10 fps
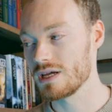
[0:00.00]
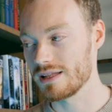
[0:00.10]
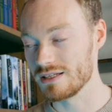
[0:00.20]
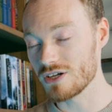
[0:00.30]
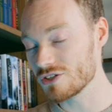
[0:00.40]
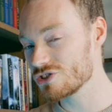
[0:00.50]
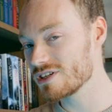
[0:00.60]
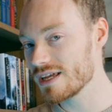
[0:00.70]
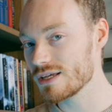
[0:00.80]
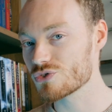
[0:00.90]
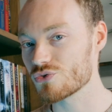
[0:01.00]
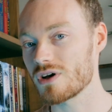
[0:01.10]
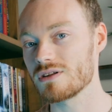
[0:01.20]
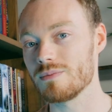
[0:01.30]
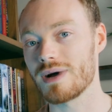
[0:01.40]
And the dungeon is
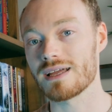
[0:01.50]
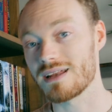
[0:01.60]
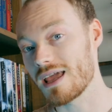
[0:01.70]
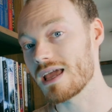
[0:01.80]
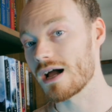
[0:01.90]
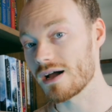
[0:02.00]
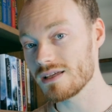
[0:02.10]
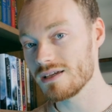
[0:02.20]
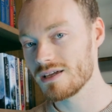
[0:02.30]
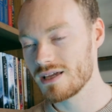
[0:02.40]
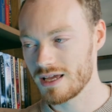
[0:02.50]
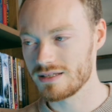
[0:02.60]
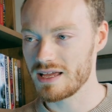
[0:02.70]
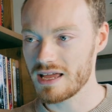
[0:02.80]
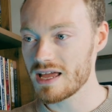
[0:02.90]
run by an AI,
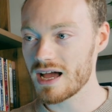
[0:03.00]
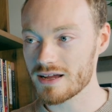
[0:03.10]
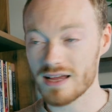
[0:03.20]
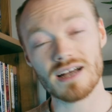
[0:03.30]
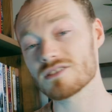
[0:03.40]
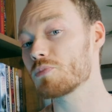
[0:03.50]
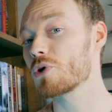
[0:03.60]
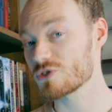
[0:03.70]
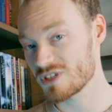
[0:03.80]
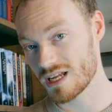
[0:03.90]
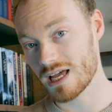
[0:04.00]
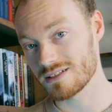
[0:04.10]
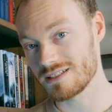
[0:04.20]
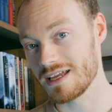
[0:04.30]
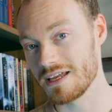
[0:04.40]
and the AI has a
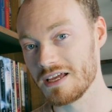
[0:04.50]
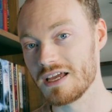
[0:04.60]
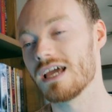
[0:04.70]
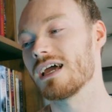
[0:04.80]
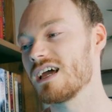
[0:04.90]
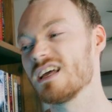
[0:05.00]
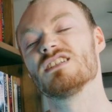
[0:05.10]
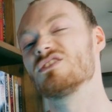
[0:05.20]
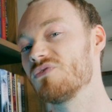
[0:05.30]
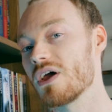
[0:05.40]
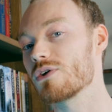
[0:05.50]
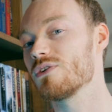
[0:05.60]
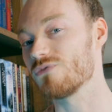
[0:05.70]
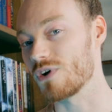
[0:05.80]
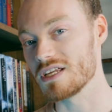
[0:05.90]
personality and is very
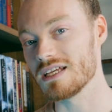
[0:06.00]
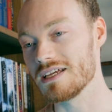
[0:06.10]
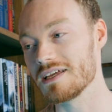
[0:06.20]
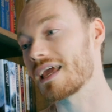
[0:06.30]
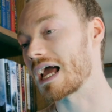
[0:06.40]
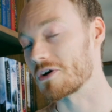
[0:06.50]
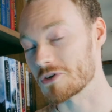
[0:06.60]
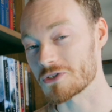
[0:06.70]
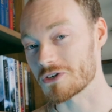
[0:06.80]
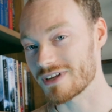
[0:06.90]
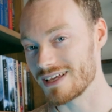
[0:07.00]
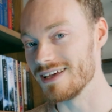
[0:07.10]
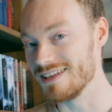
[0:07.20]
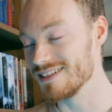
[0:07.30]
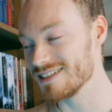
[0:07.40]
funny character
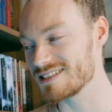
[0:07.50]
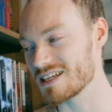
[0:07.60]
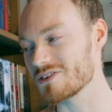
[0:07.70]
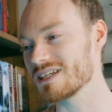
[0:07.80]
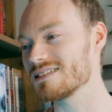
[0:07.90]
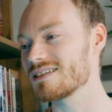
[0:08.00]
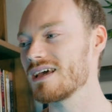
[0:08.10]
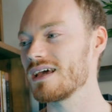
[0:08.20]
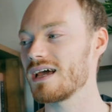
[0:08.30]
in the series.